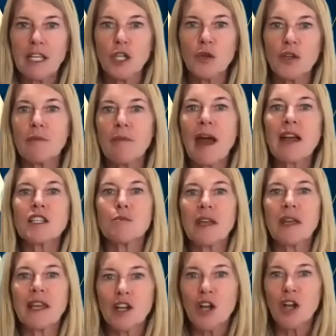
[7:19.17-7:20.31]
You can imagine
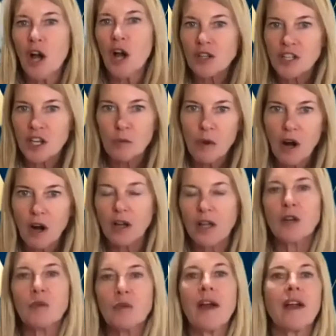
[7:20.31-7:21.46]
being at a cocktail
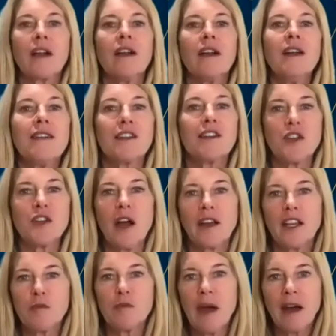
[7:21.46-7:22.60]
party where they're
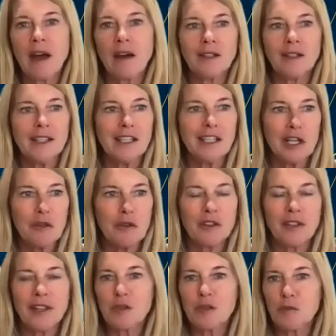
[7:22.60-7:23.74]
talking about their
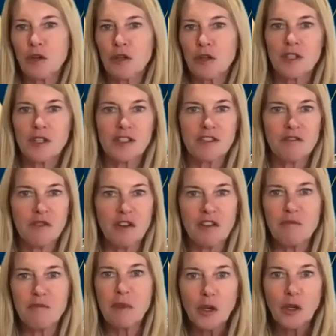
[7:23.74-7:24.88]
latest purchase of
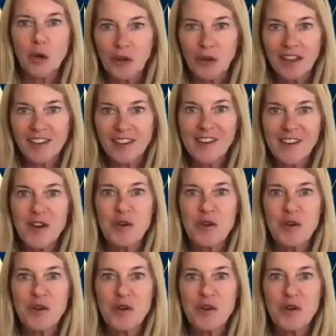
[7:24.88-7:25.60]
Bitcoin,